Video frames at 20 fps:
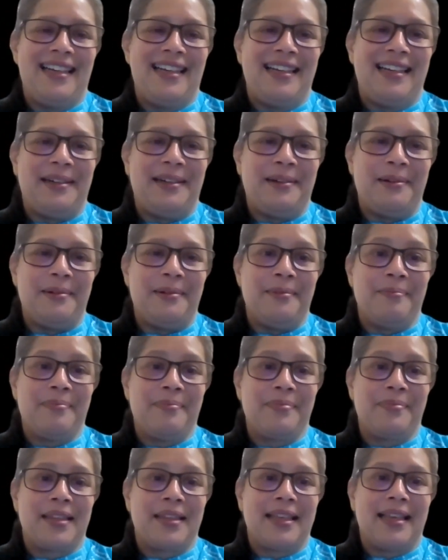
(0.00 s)
Uh,
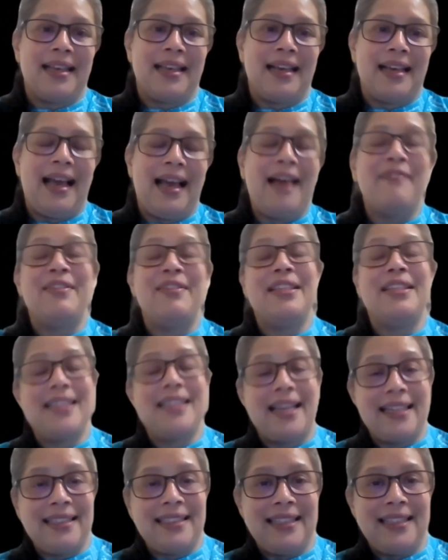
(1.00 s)
Having
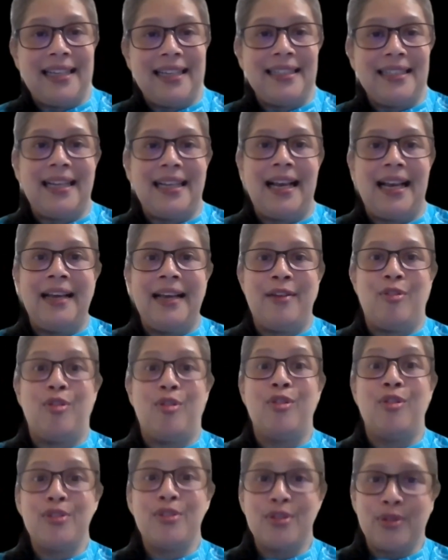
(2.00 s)
said that, I
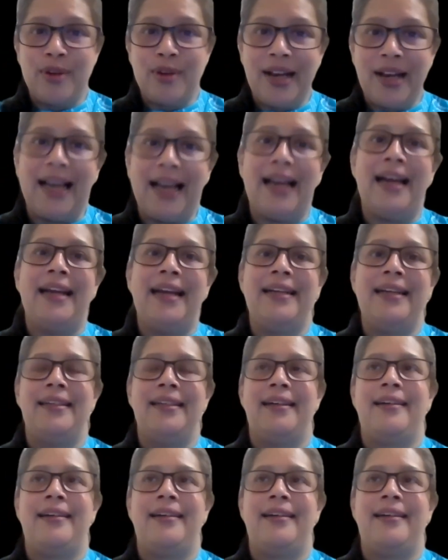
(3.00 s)
also had